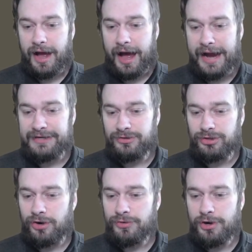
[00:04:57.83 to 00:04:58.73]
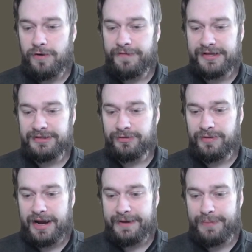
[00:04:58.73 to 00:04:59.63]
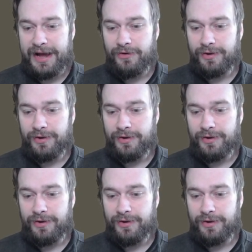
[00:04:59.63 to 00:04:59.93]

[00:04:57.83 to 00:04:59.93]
I don't know if that's the right power